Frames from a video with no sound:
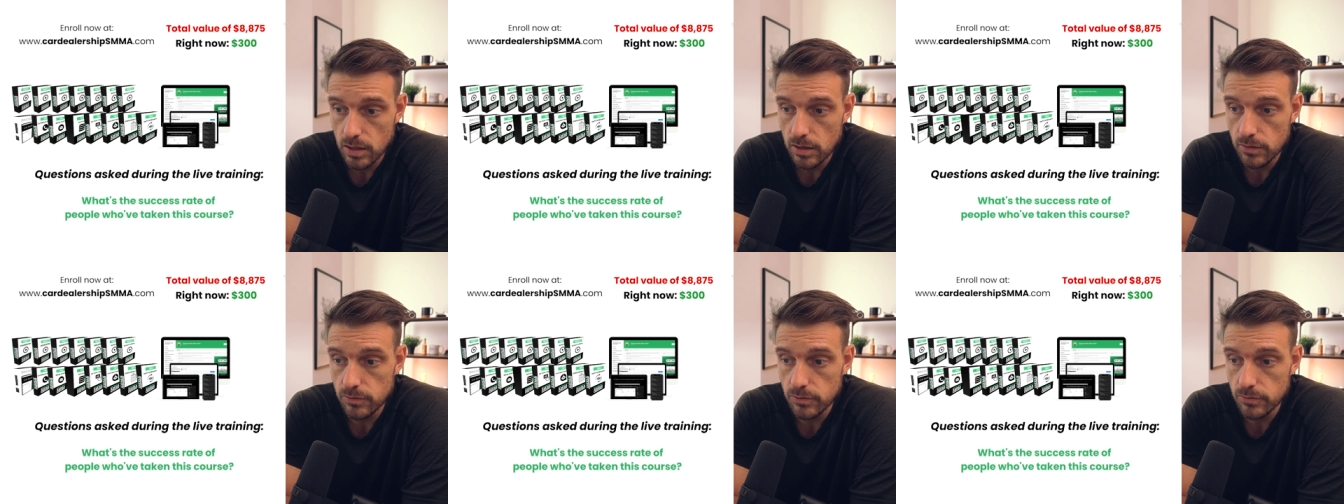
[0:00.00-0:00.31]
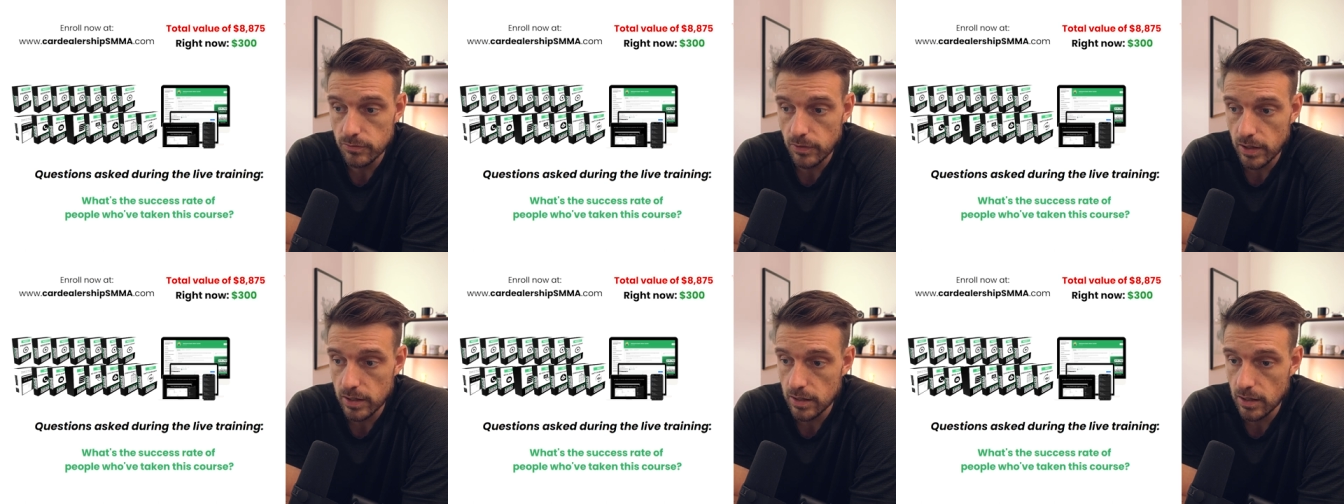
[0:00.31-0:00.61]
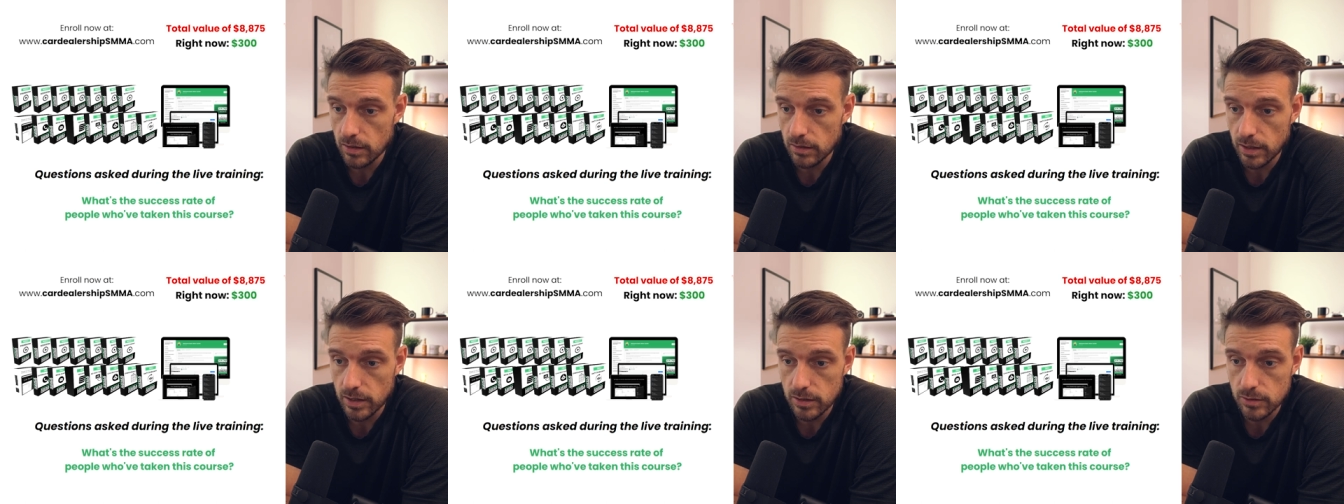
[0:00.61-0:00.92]
If you find
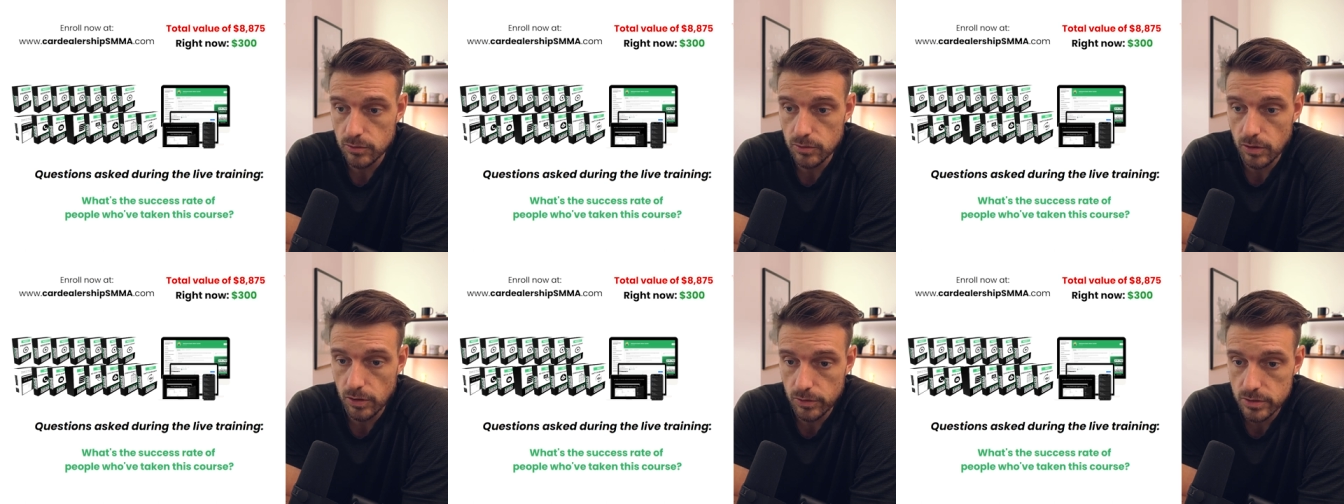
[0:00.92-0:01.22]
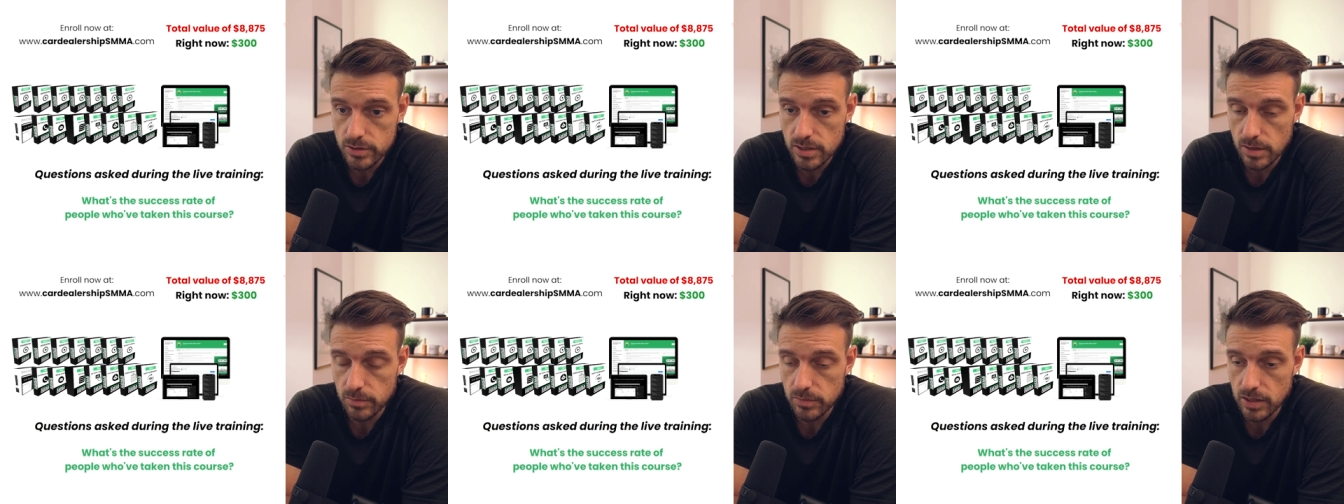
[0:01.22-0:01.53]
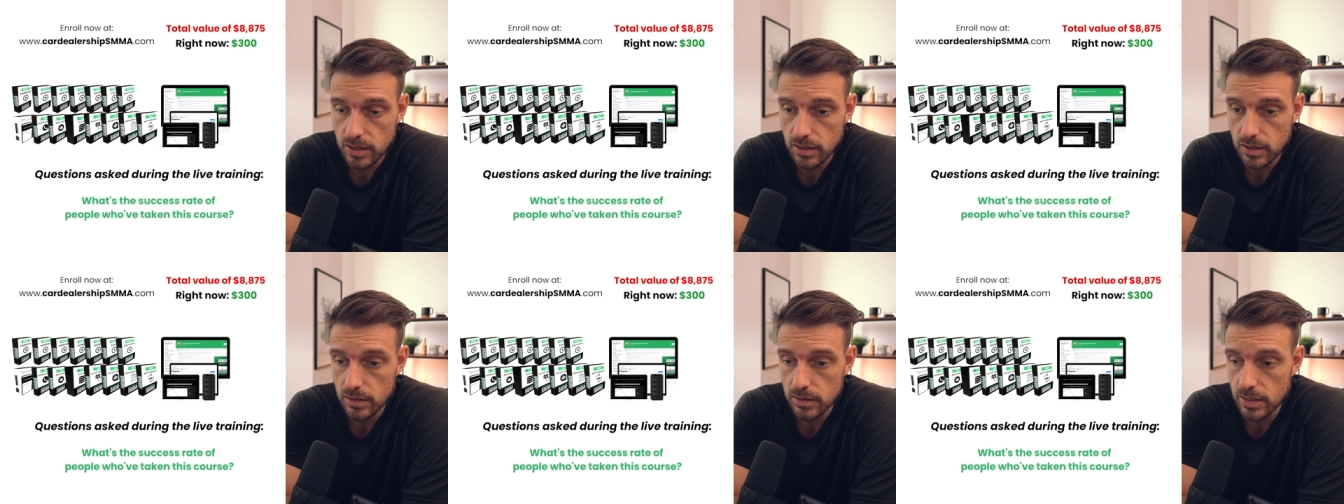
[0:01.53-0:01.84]
out like you learn
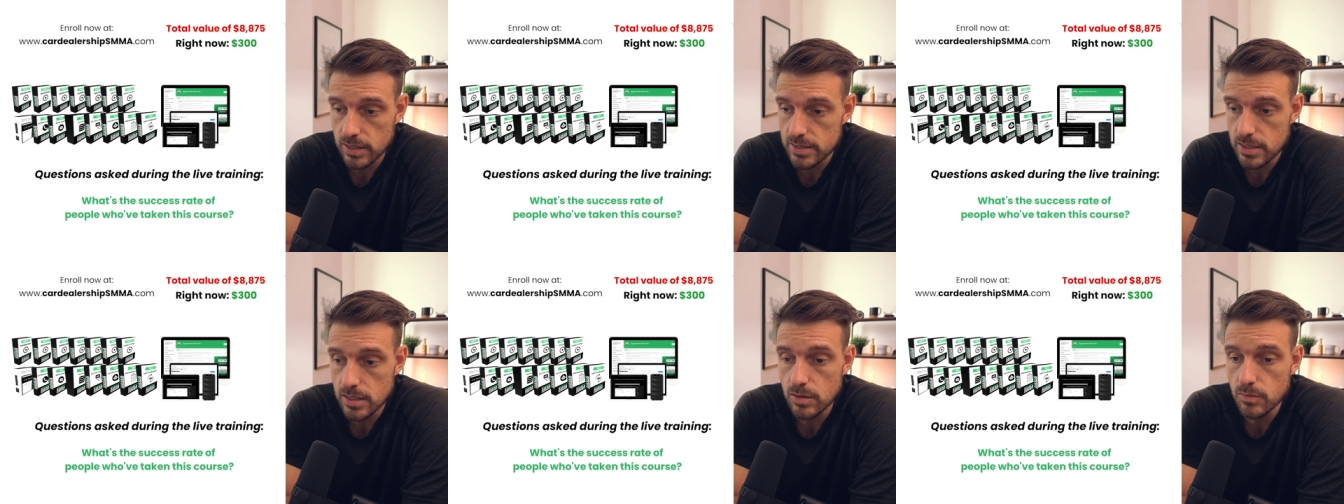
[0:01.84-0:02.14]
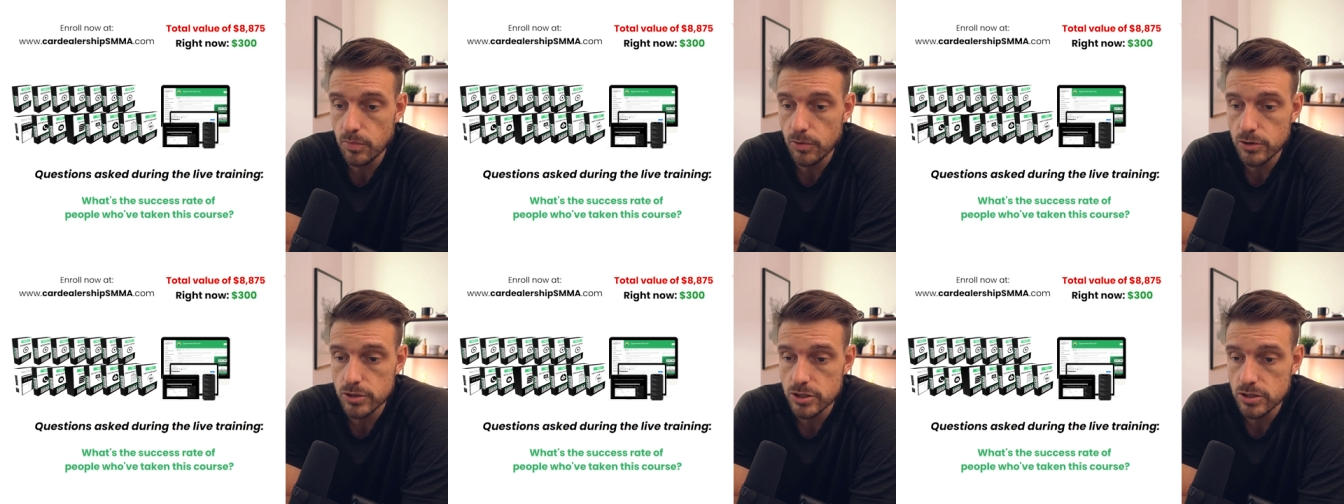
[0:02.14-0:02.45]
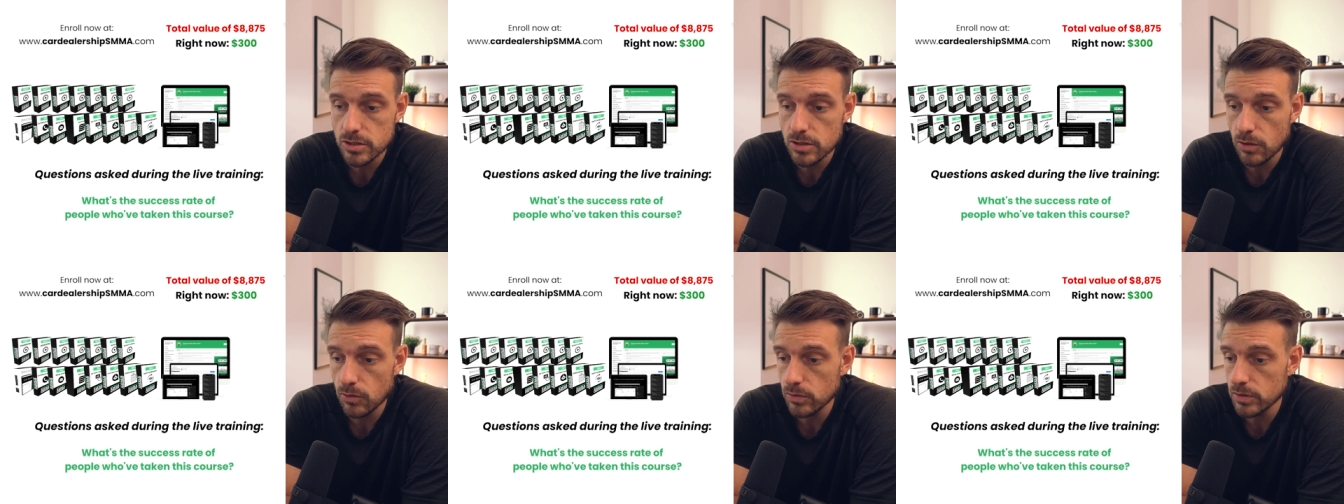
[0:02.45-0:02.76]
something, let's say you
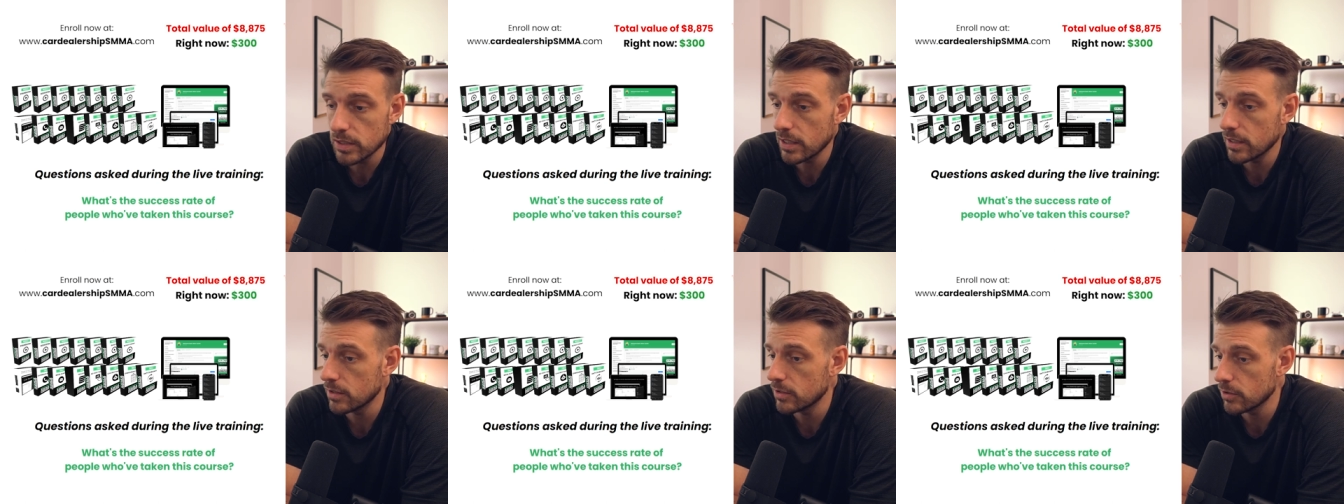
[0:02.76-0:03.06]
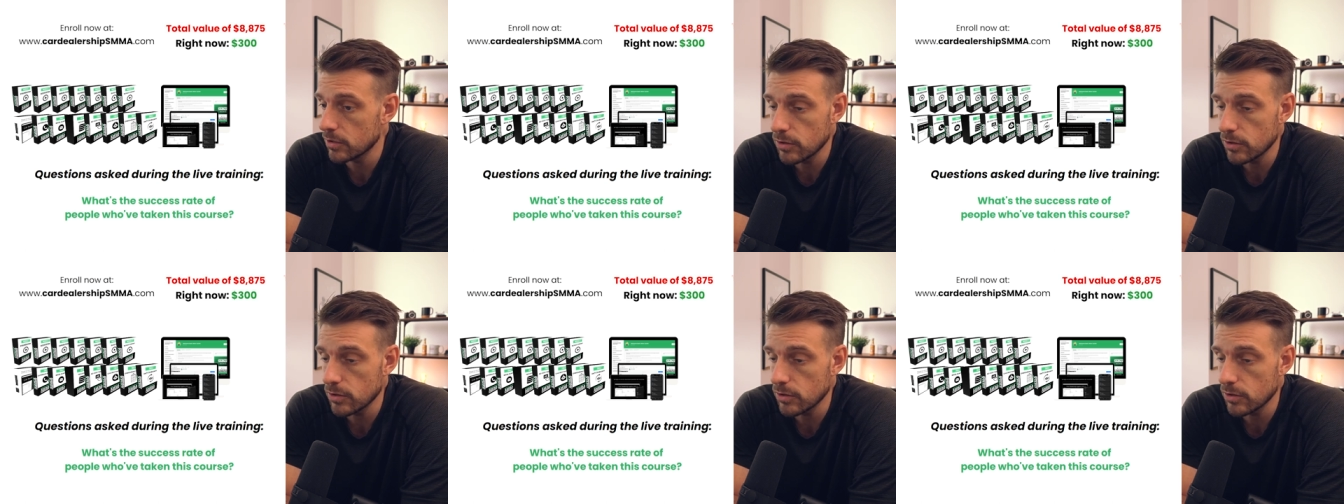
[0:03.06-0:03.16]
purchase the whole thing,